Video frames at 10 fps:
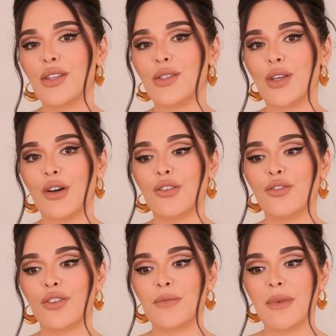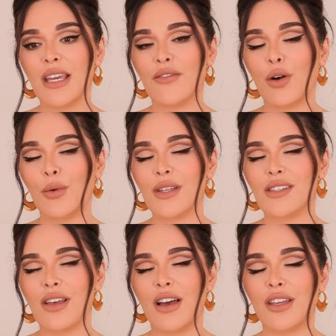So for me, I've always
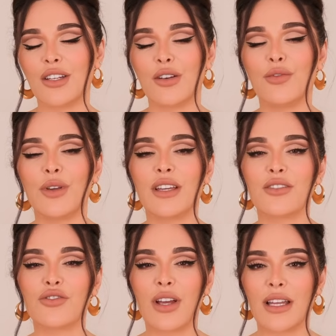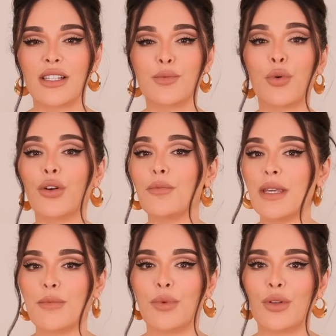thought, you know, if we could transport
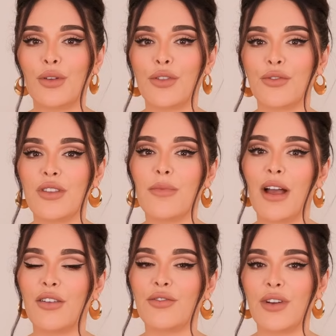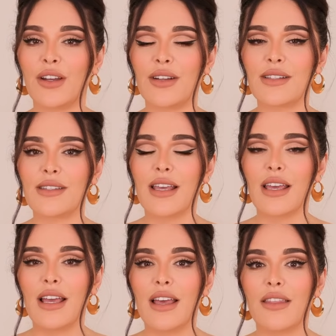people through the power of fragrance,
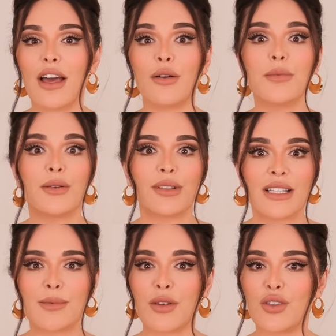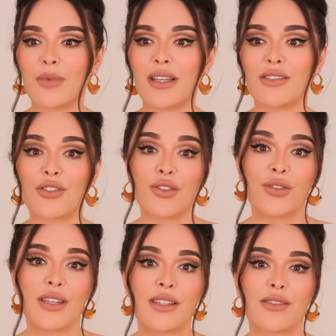that would be really special, because the
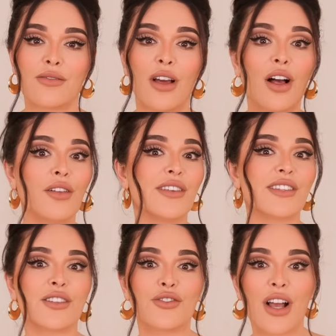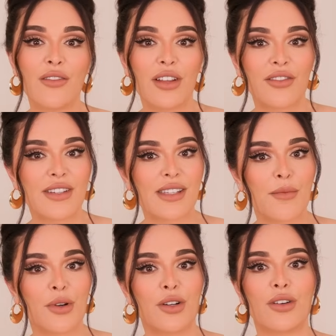truth is not all of us can travel every
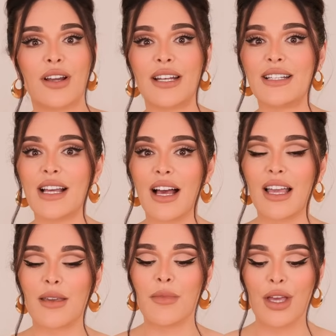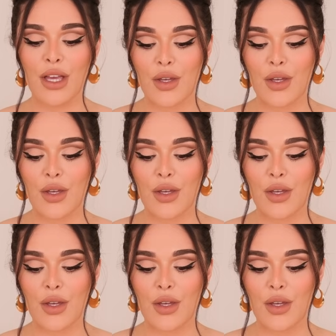summer or any time.